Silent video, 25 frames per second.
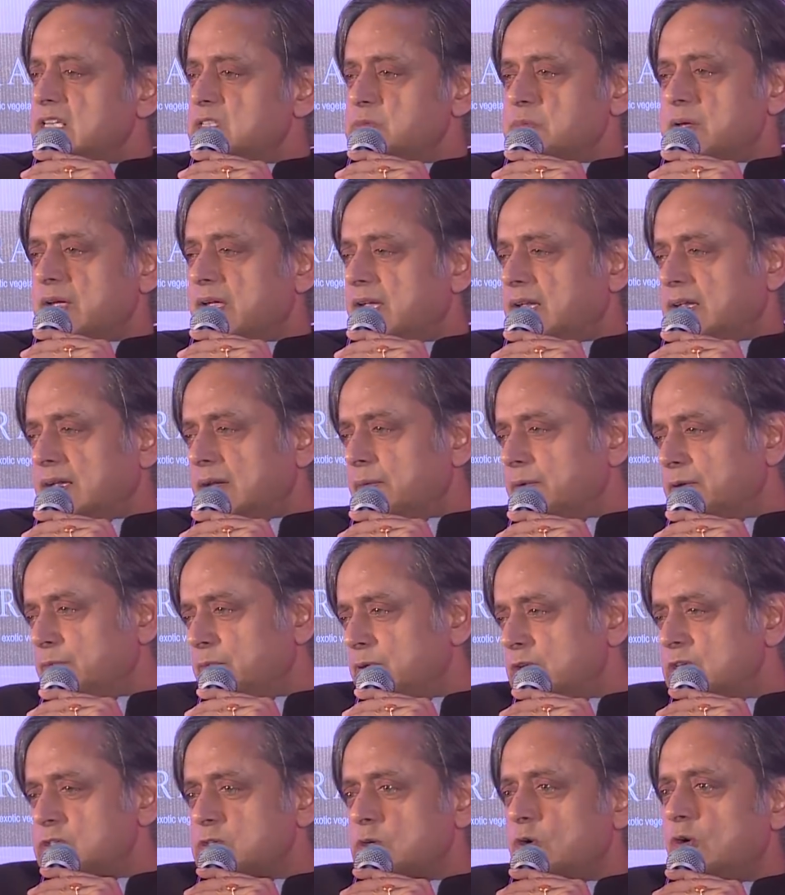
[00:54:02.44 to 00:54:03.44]
dismaying. I mean,
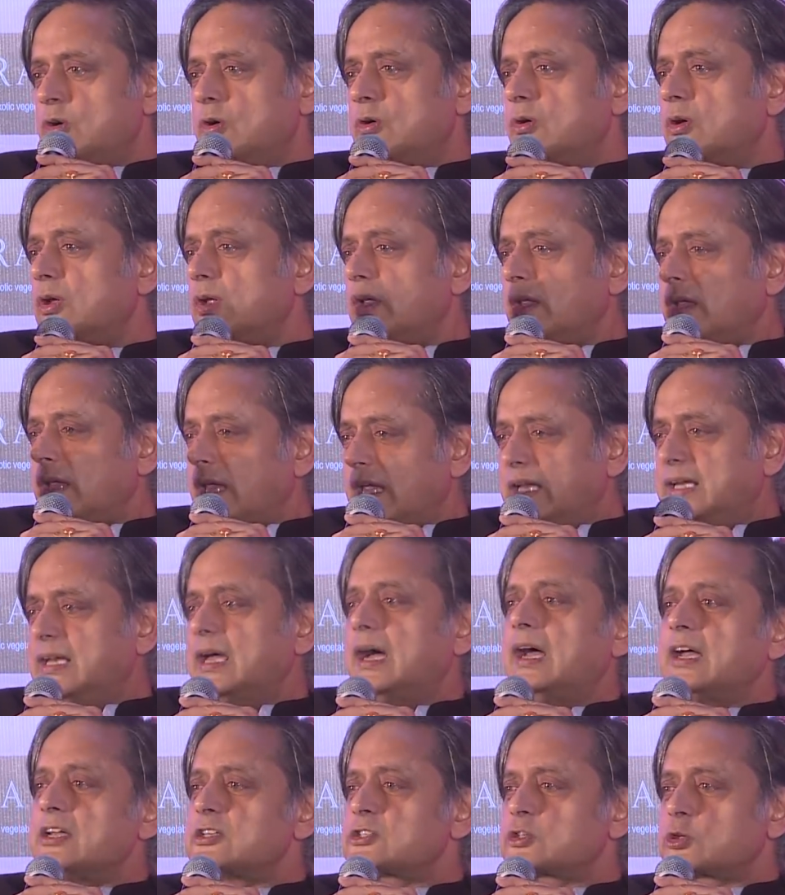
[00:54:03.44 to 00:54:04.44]
we saw any
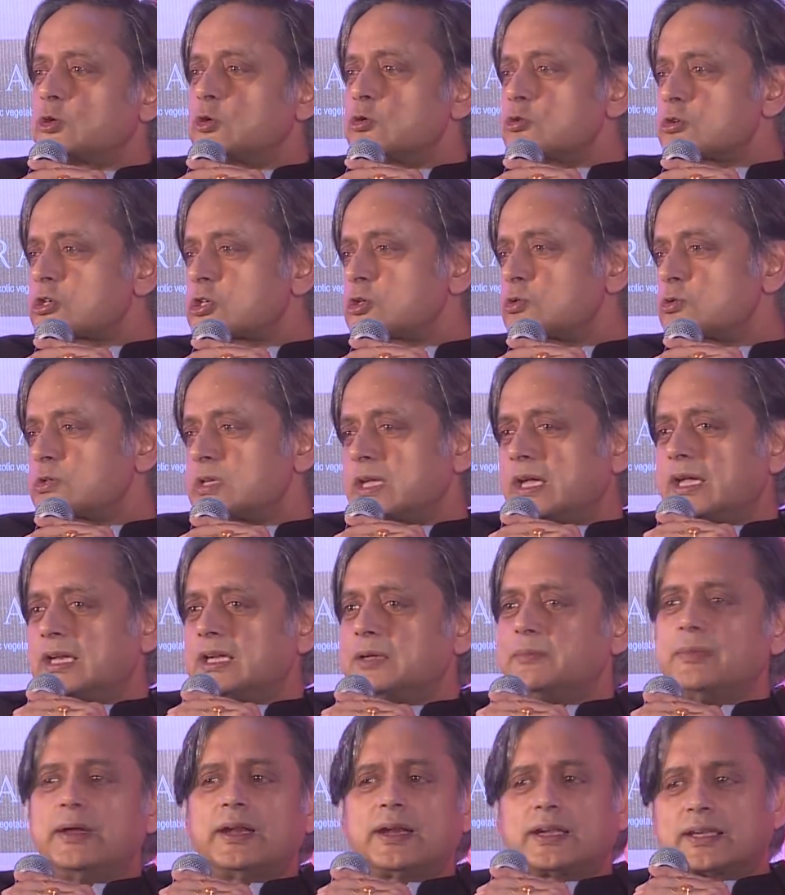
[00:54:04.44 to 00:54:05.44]
high school shooting
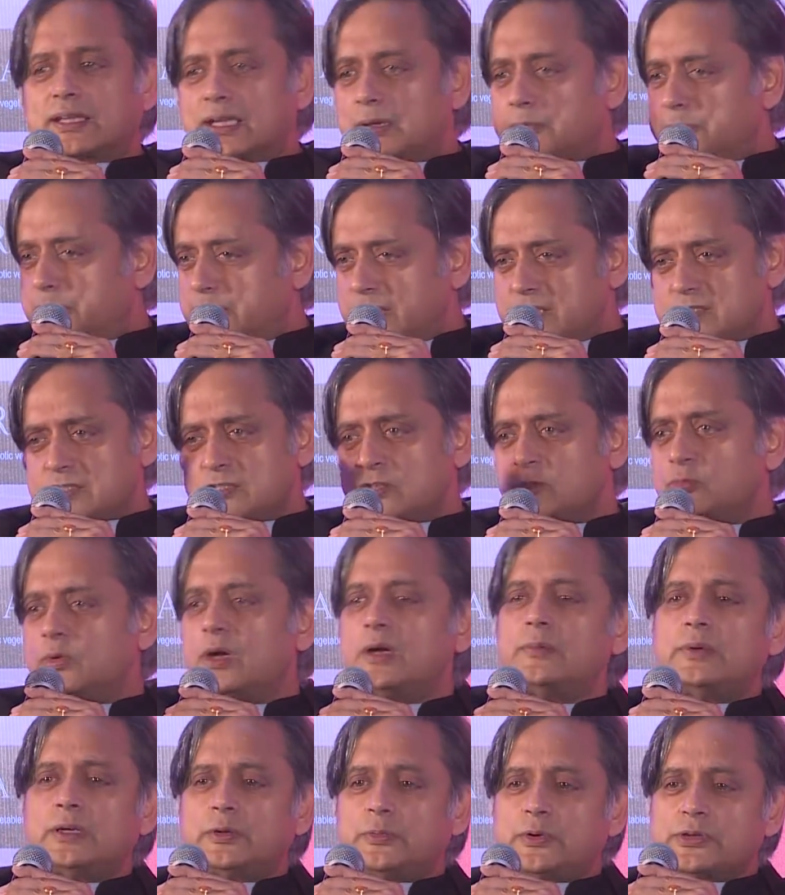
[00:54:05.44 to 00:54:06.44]
in America, President
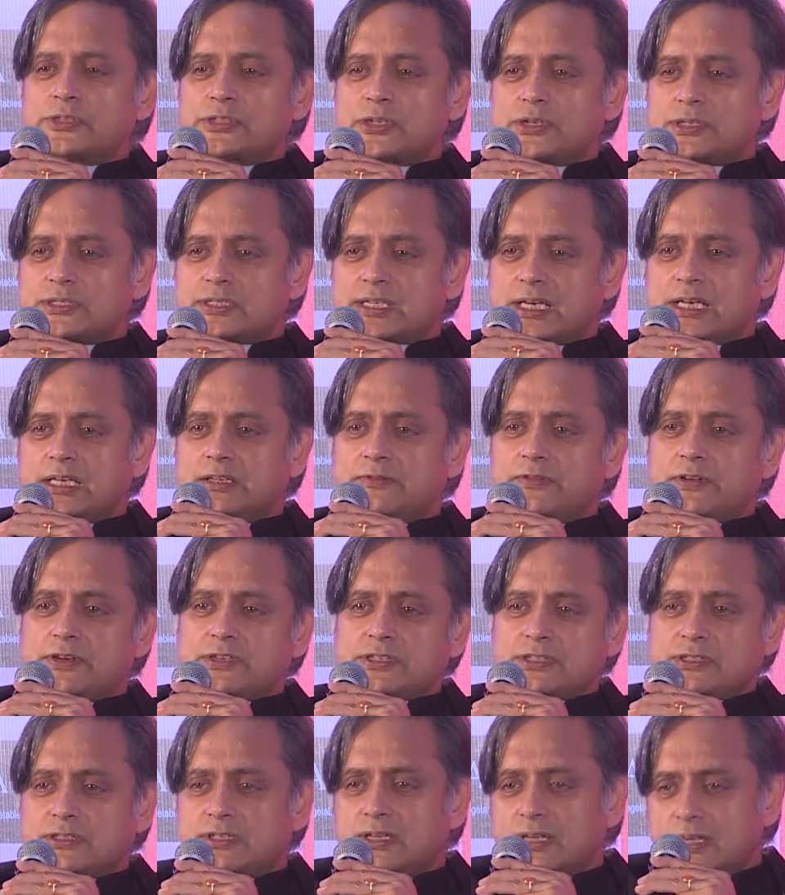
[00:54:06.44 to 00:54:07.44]
Obama was on
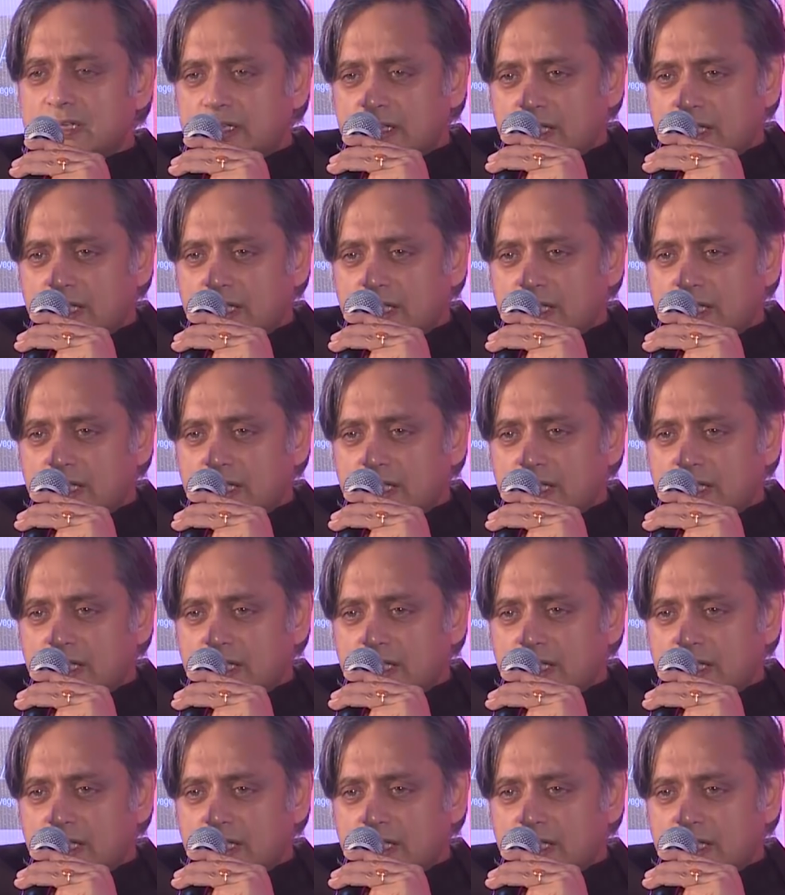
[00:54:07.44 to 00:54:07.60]
television,